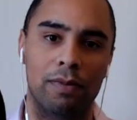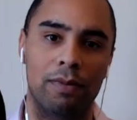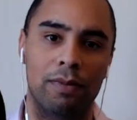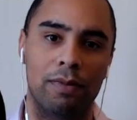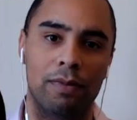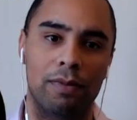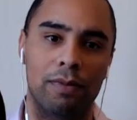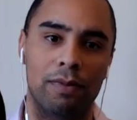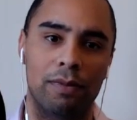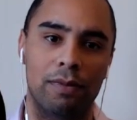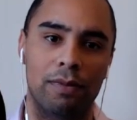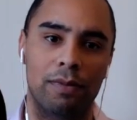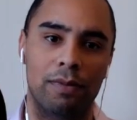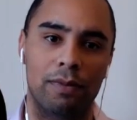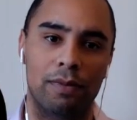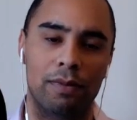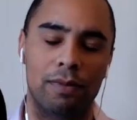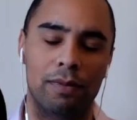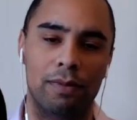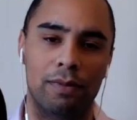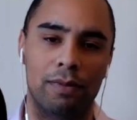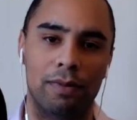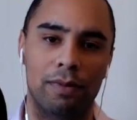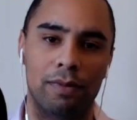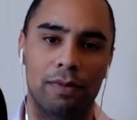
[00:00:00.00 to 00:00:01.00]

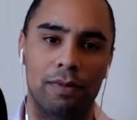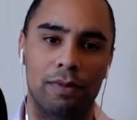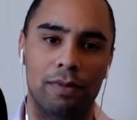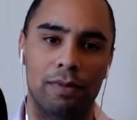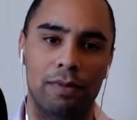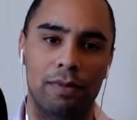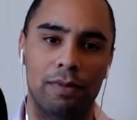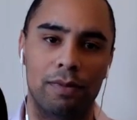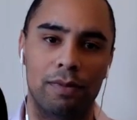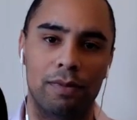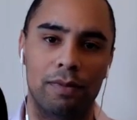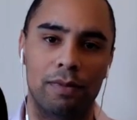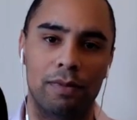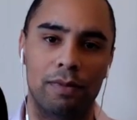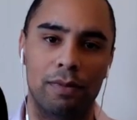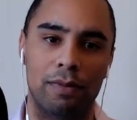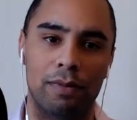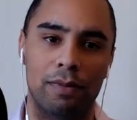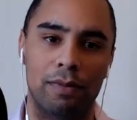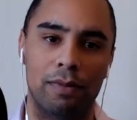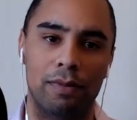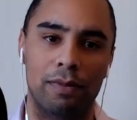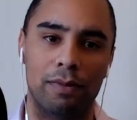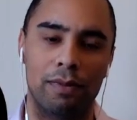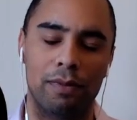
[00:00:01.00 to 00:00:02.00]

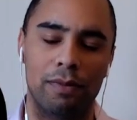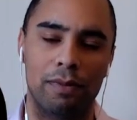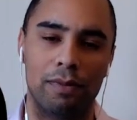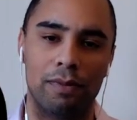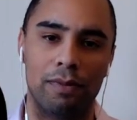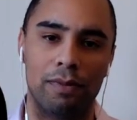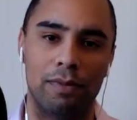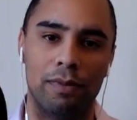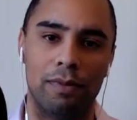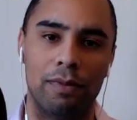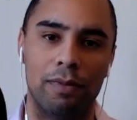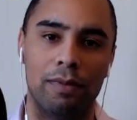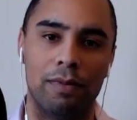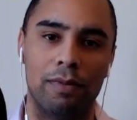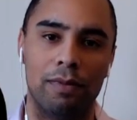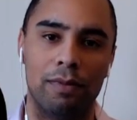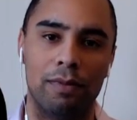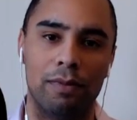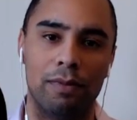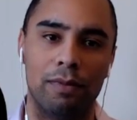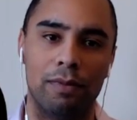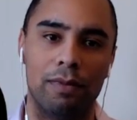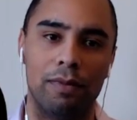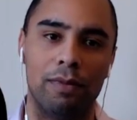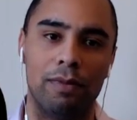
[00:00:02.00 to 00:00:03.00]

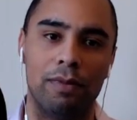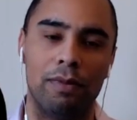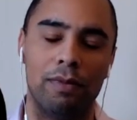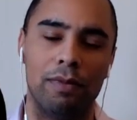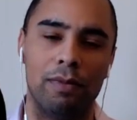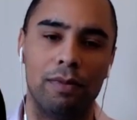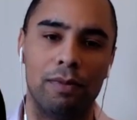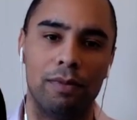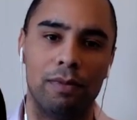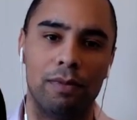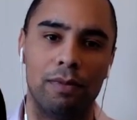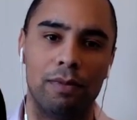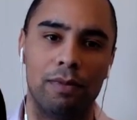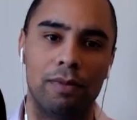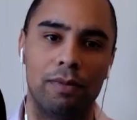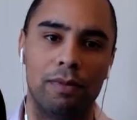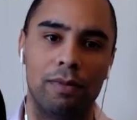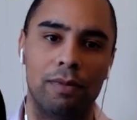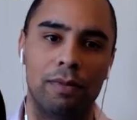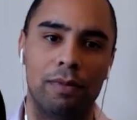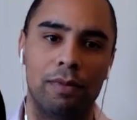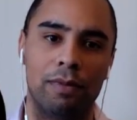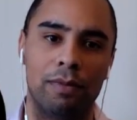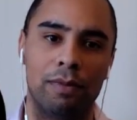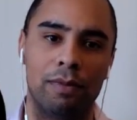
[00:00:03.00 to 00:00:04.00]

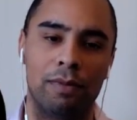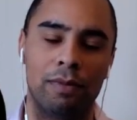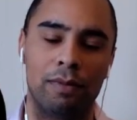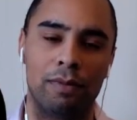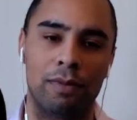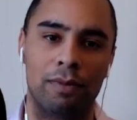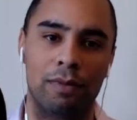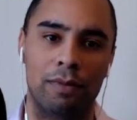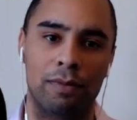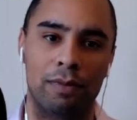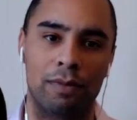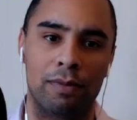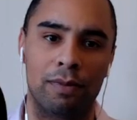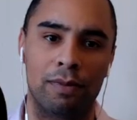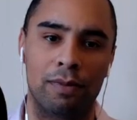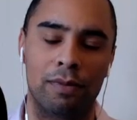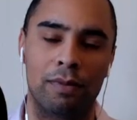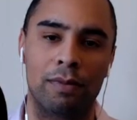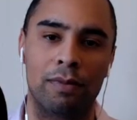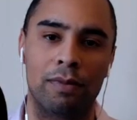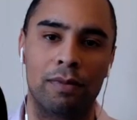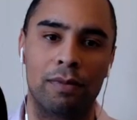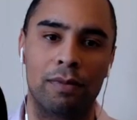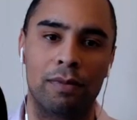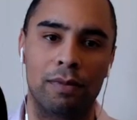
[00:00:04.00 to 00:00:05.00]

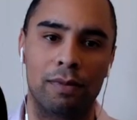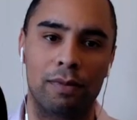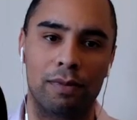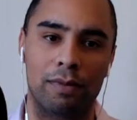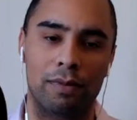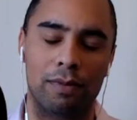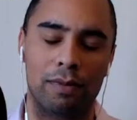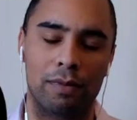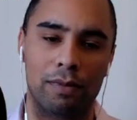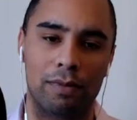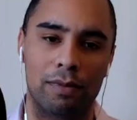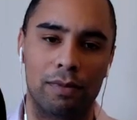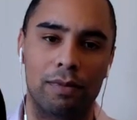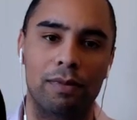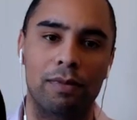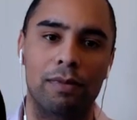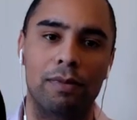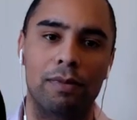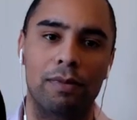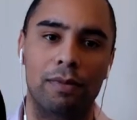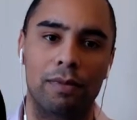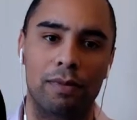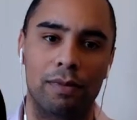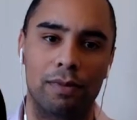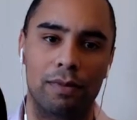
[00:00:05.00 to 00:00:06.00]

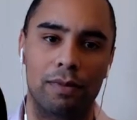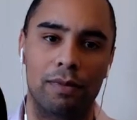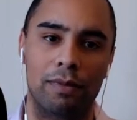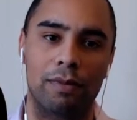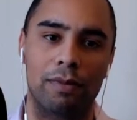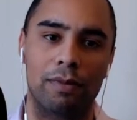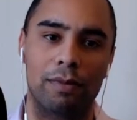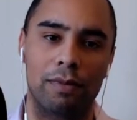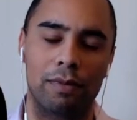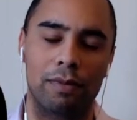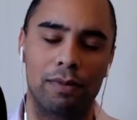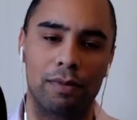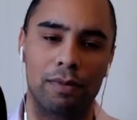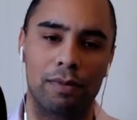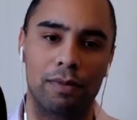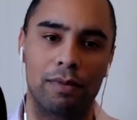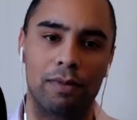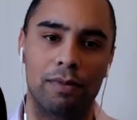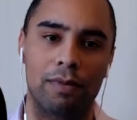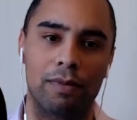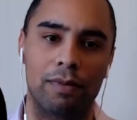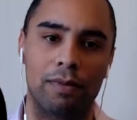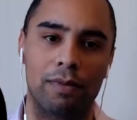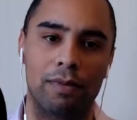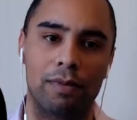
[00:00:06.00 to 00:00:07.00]

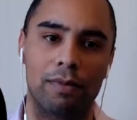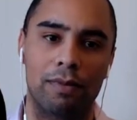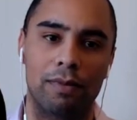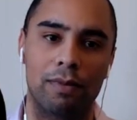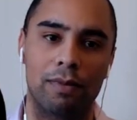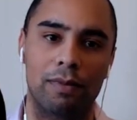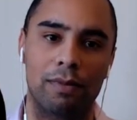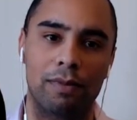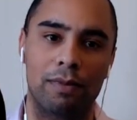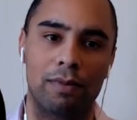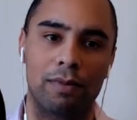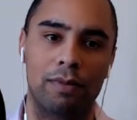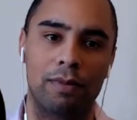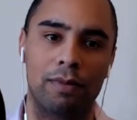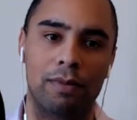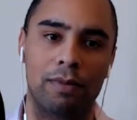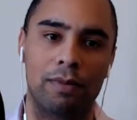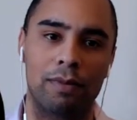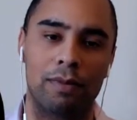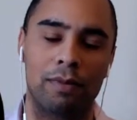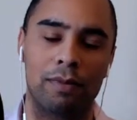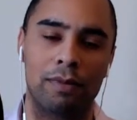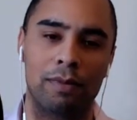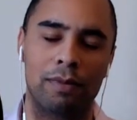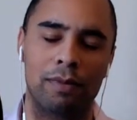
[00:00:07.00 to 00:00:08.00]
(not speaking)